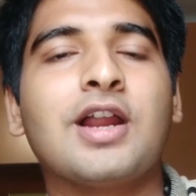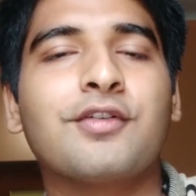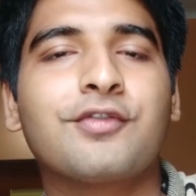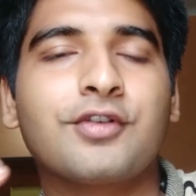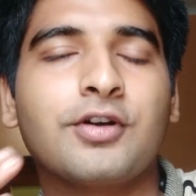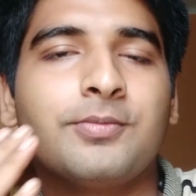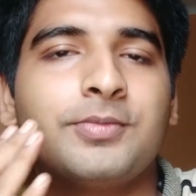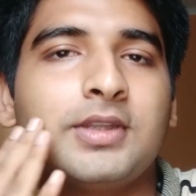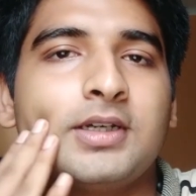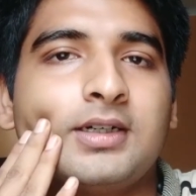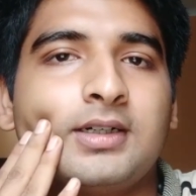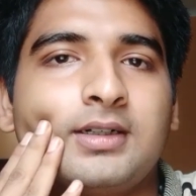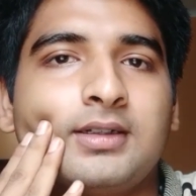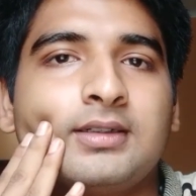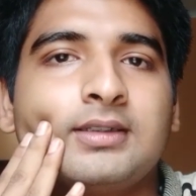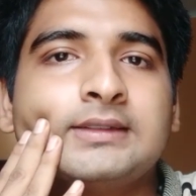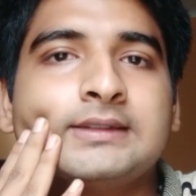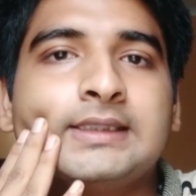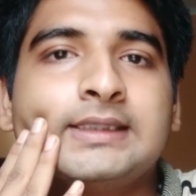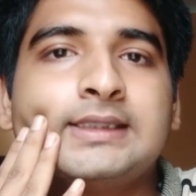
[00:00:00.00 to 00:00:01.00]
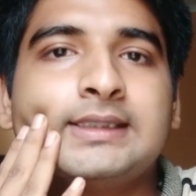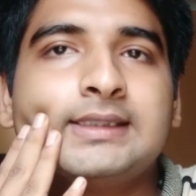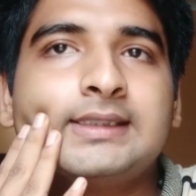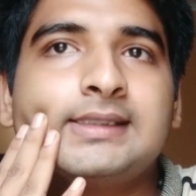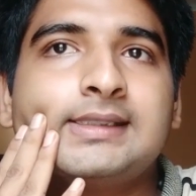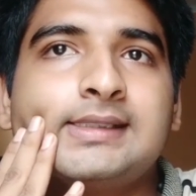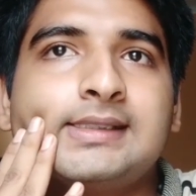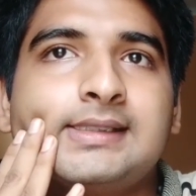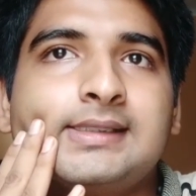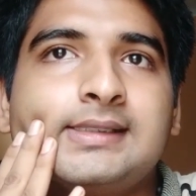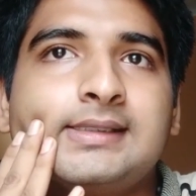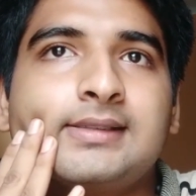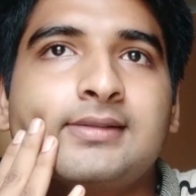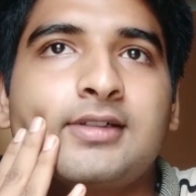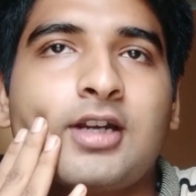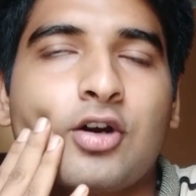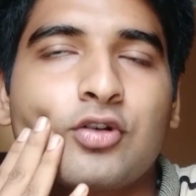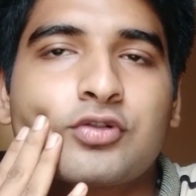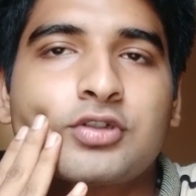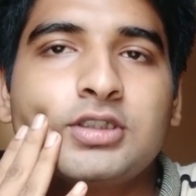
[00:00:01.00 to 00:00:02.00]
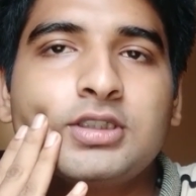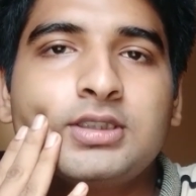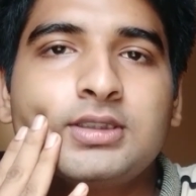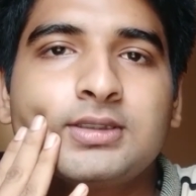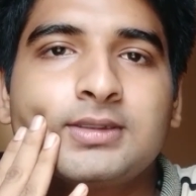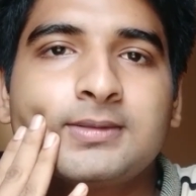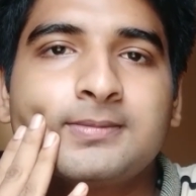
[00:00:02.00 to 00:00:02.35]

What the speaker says: from the router,